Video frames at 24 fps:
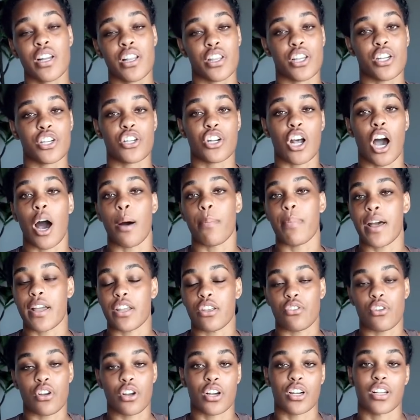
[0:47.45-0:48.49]
the job that
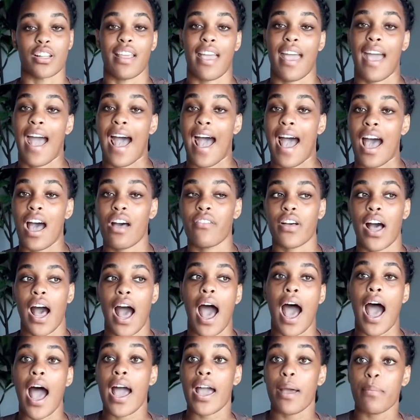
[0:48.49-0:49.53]
you currently have,
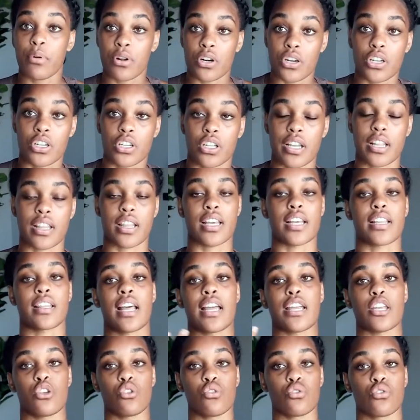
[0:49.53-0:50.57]
I personally think
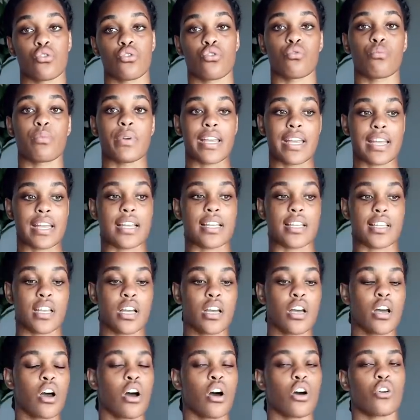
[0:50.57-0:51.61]
that YouTube is
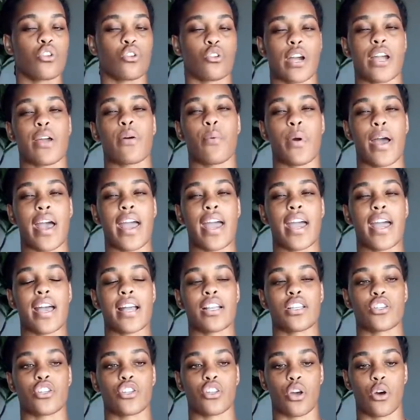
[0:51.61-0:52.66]
a great way,
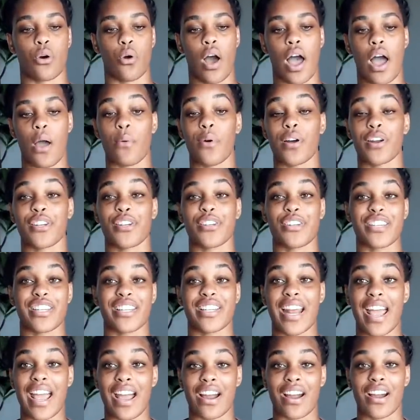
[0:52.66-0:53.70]
and so I wanted to
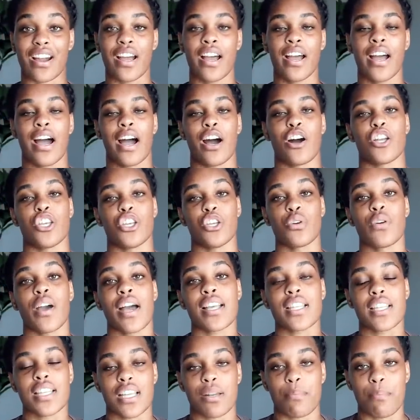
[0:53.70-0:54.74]
share how you
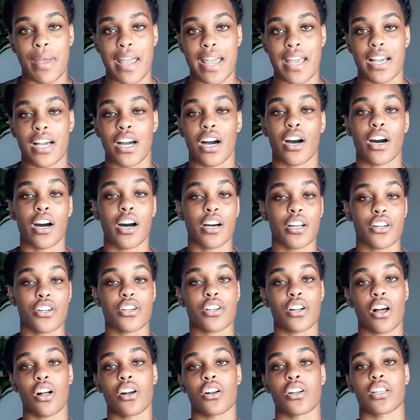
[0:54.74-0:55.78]
guys could make one hundred
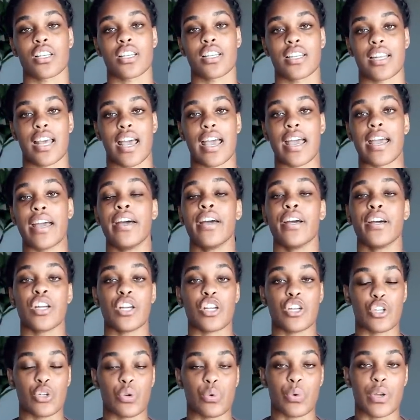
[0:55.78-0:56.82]
dollars a day
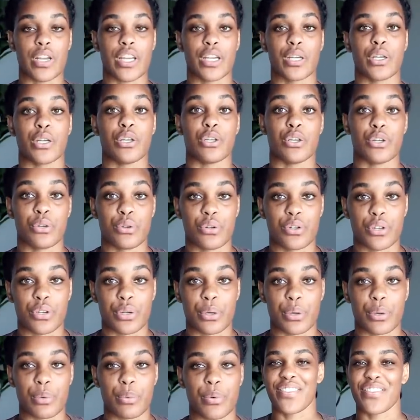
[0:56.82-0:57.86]
doing
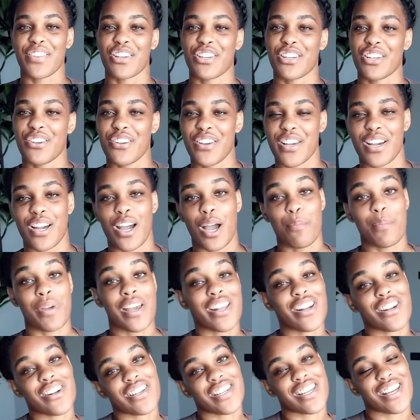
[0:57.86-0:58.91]
YouTube. If you're new here, I'm
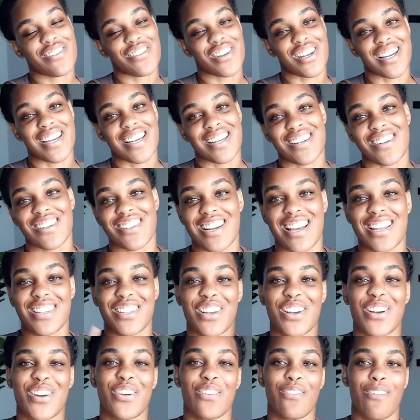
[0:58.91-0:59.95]
Energy. If you're an
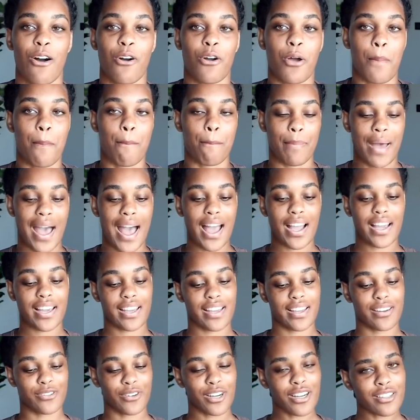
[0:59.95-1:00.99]
Energizer, welcome back
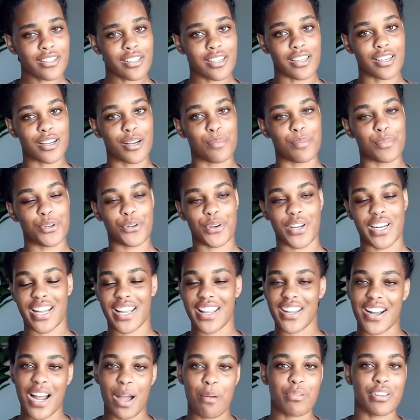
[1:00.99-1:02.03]
and welcome to
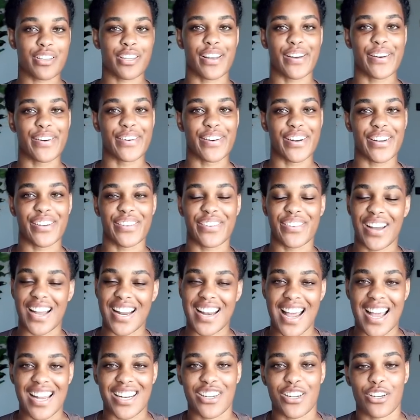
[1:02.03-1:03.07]
another episode of
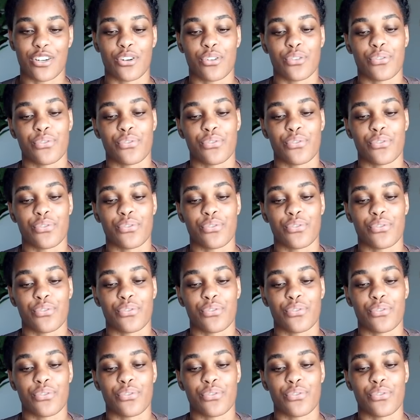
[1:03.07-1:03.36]
Financial